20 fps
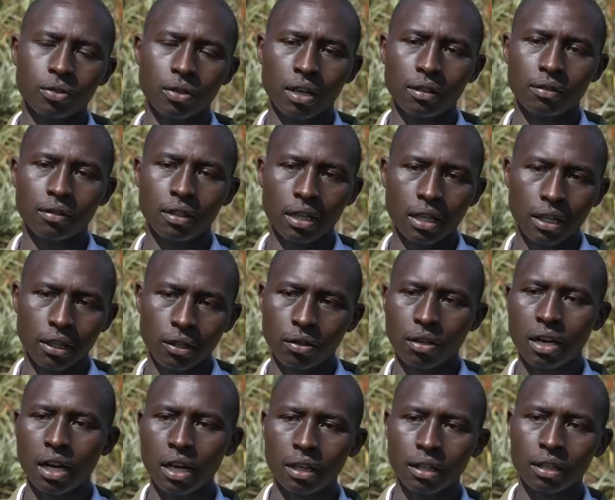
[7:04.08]
to have
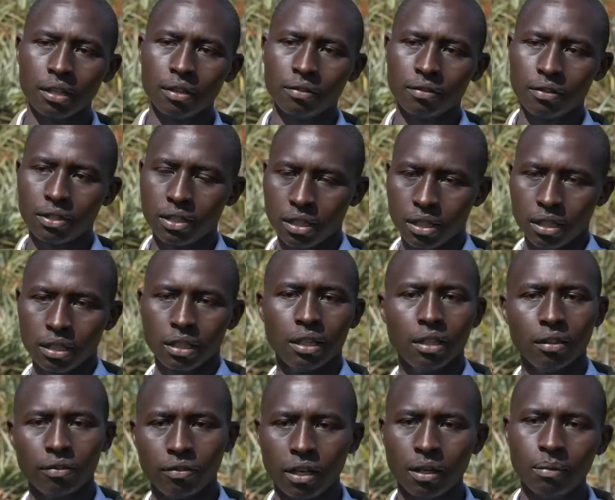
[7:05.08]
regular visiting
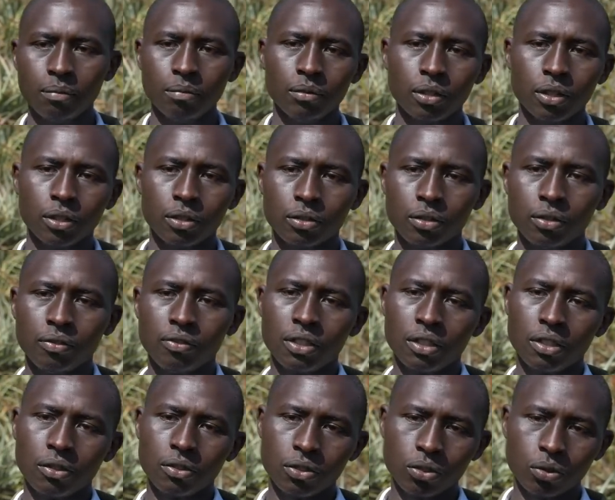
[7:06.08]
the farm. So if
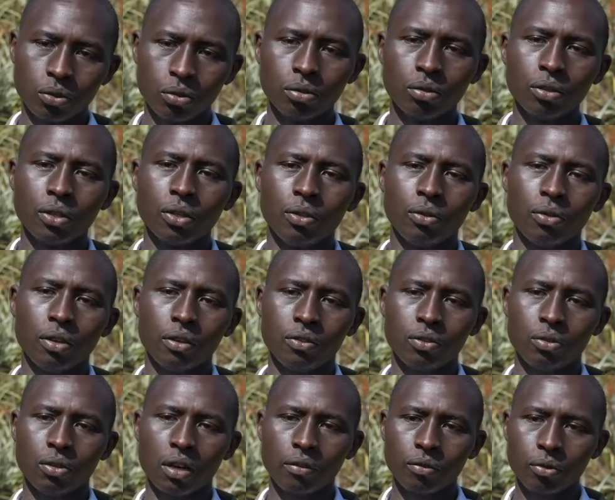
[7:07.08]
not you, you have
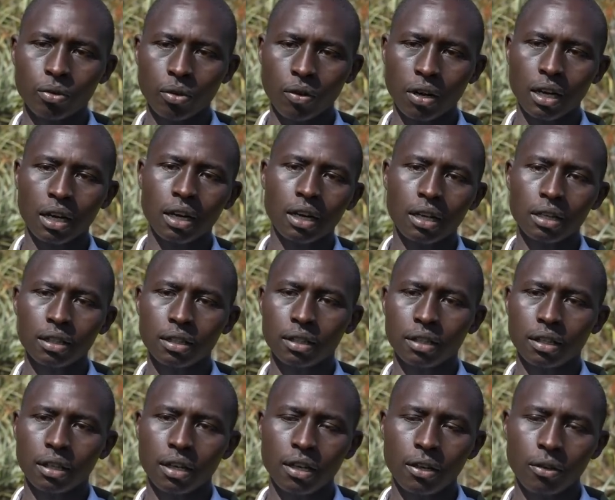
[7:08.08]
to have your worker
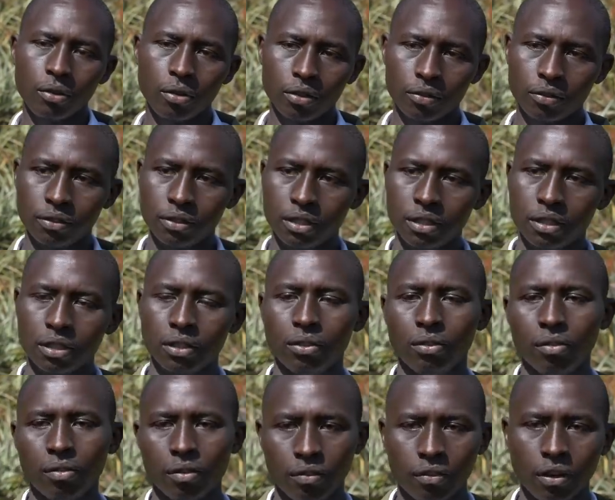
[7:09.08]
regular
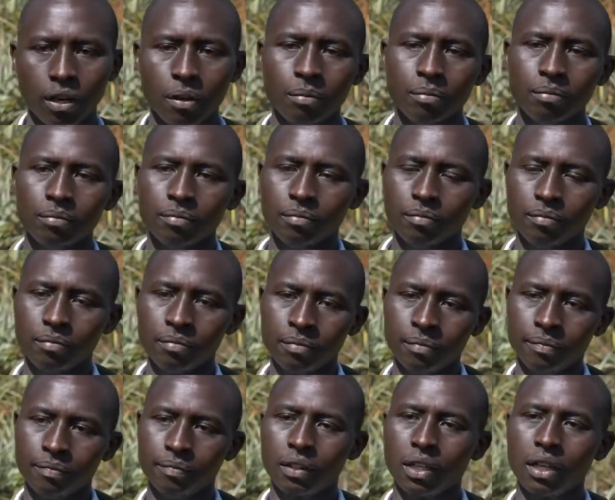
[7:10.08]
visiting your farm.
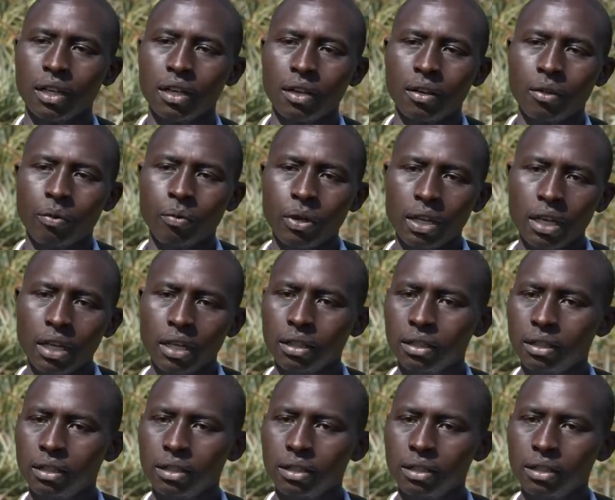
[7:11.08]
Weeding,